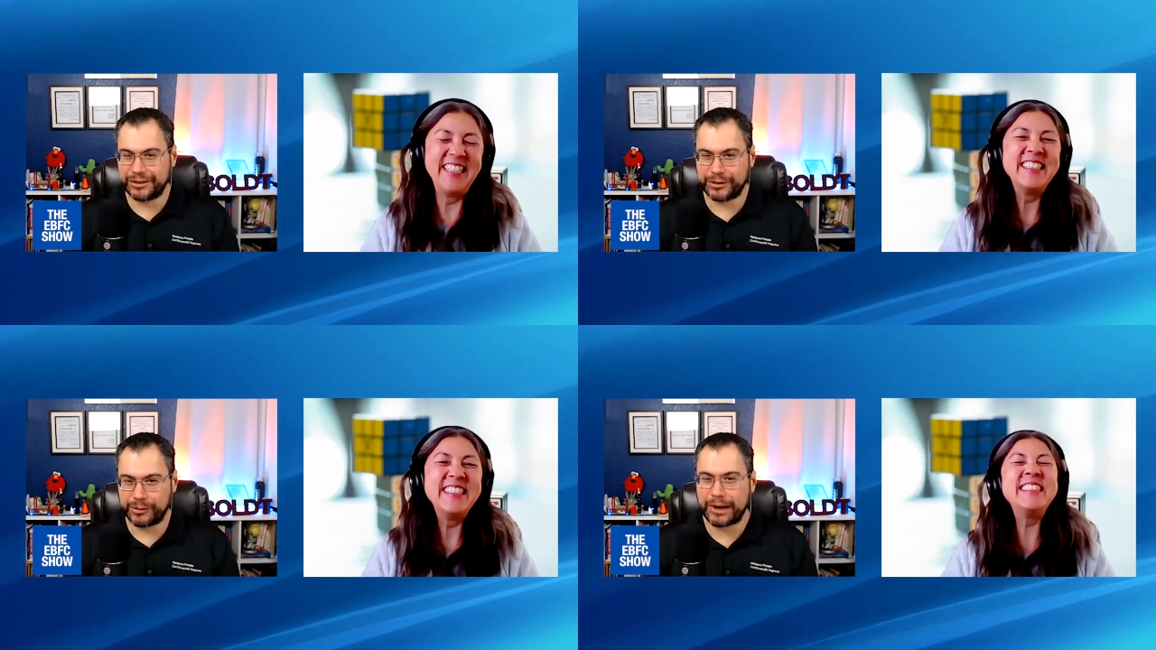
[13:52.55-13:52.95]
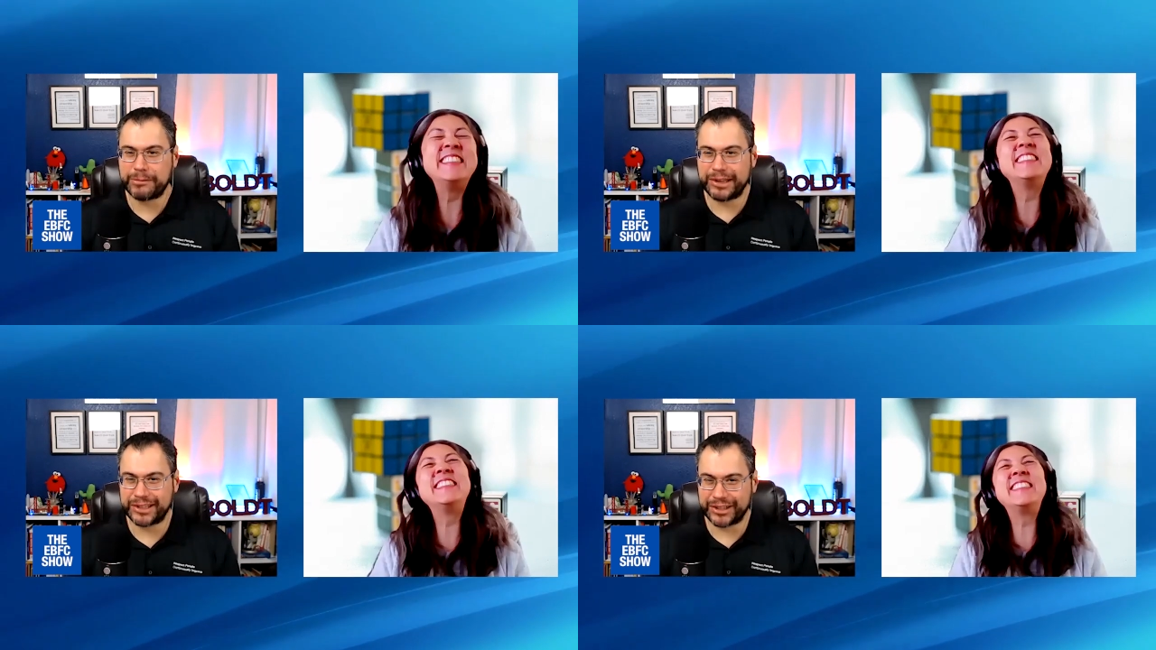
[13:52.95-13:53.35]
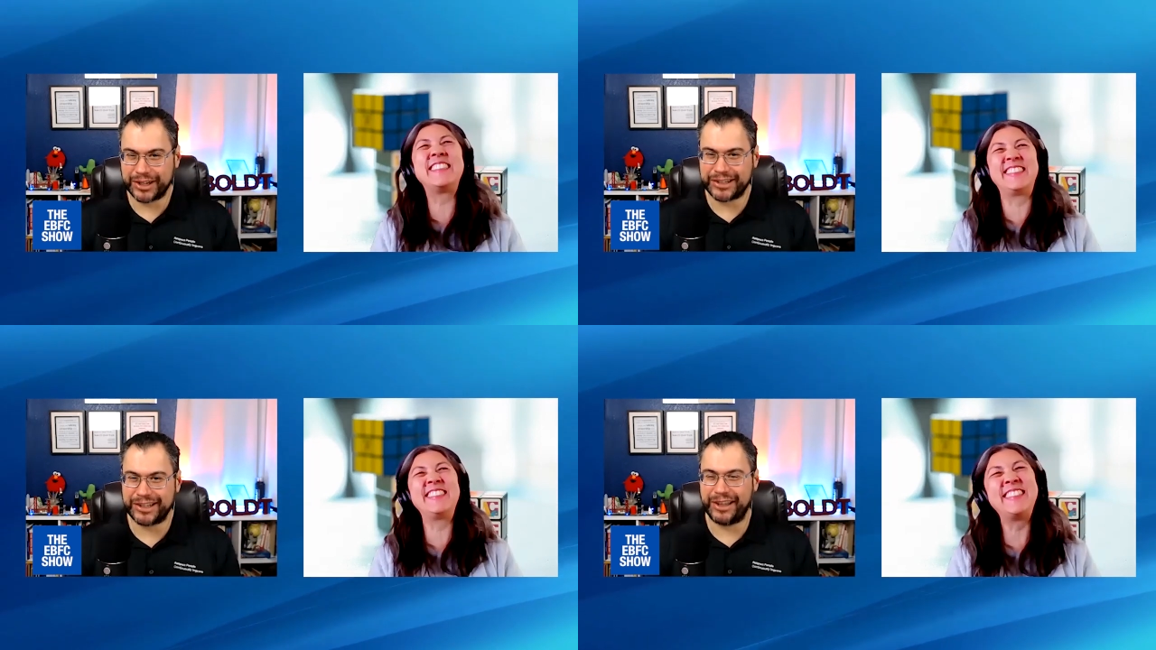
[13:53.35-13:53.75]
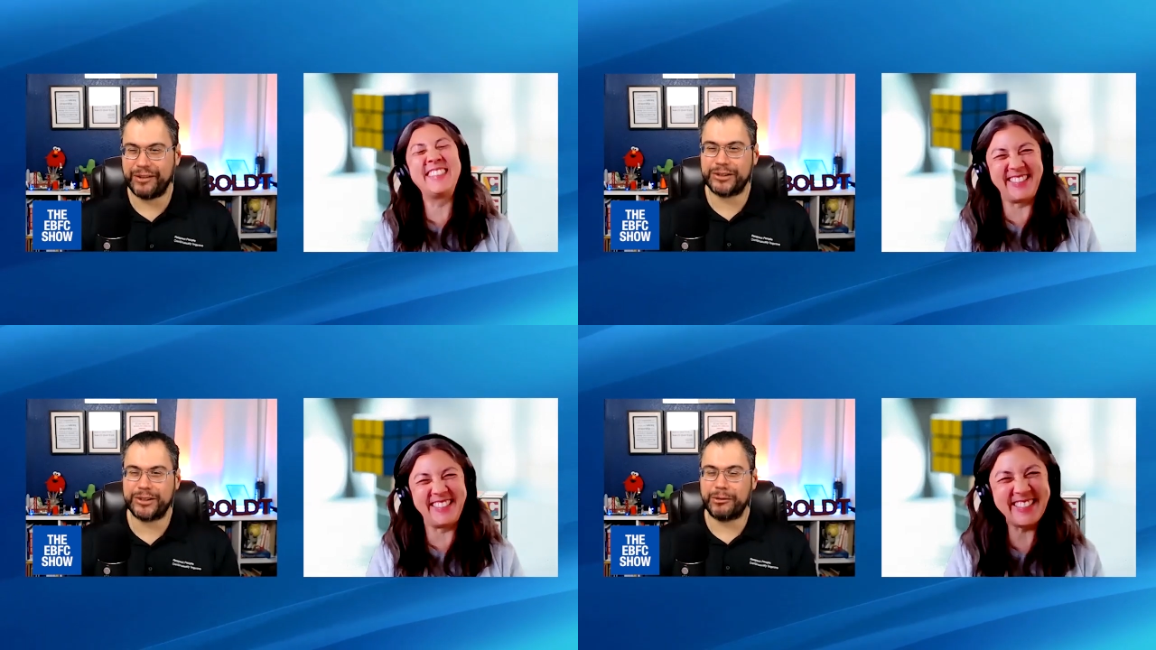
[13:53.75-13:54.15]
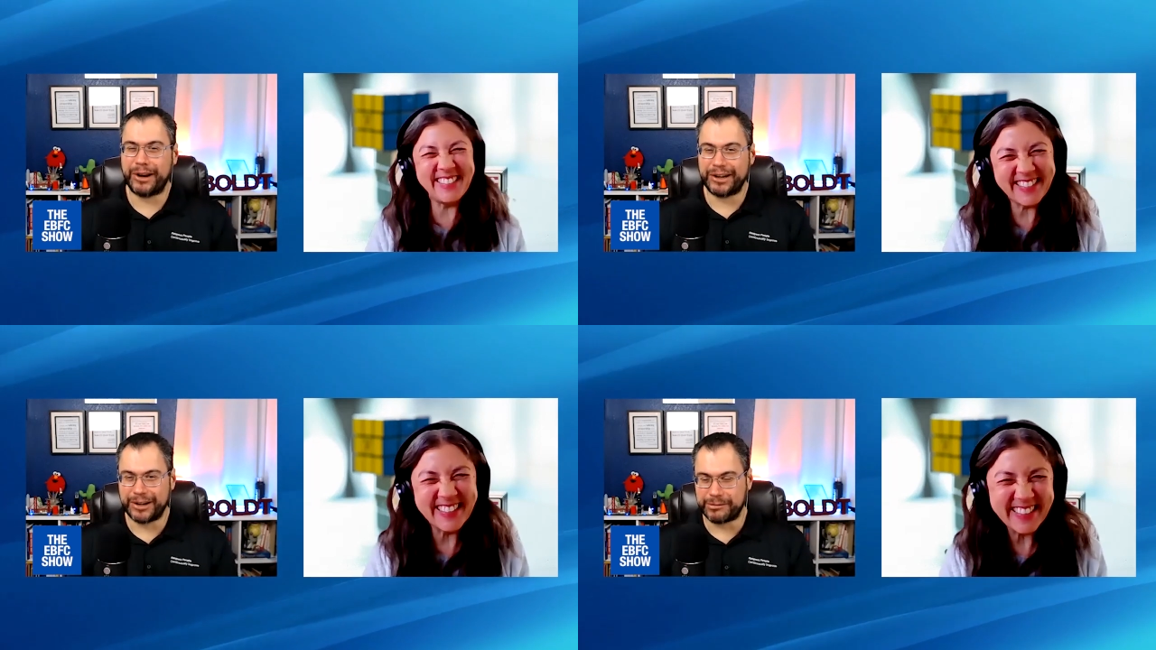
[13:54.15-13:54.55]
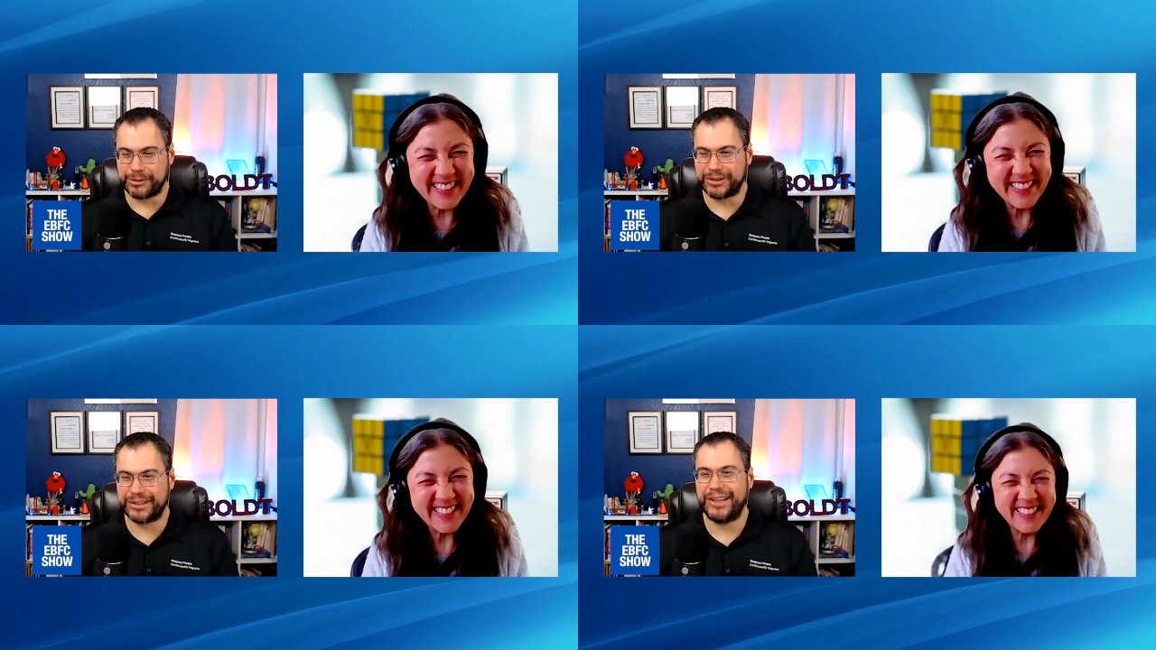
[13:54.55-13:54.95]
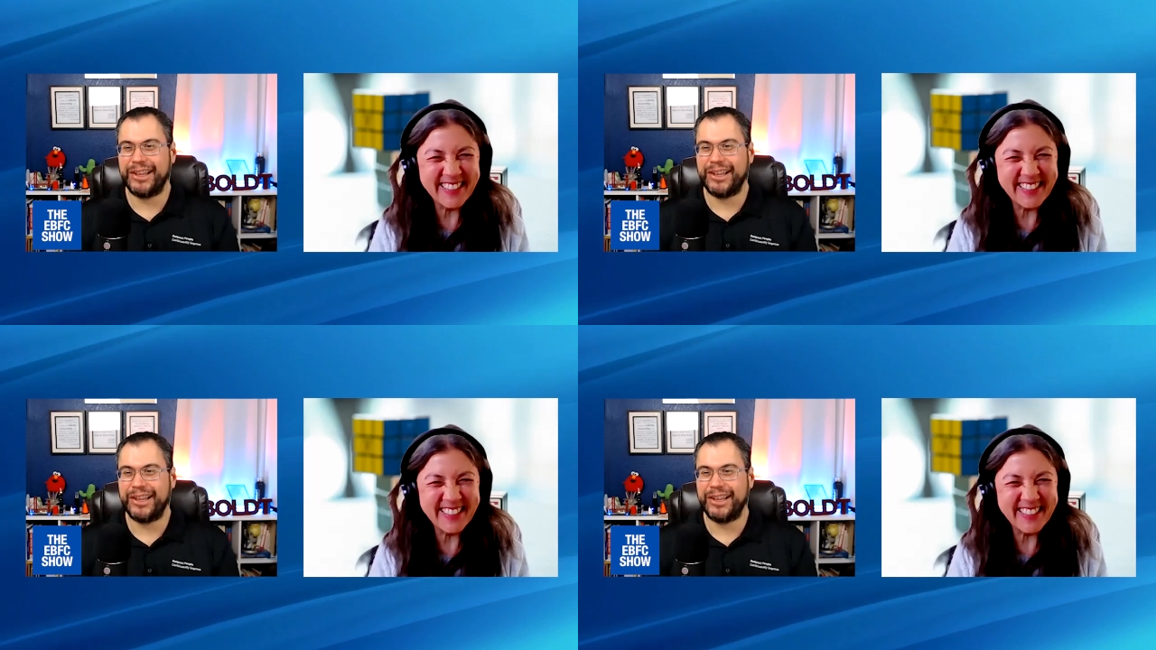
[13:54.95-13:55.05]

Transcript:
Speaker 1: direct message us and give us the right numbers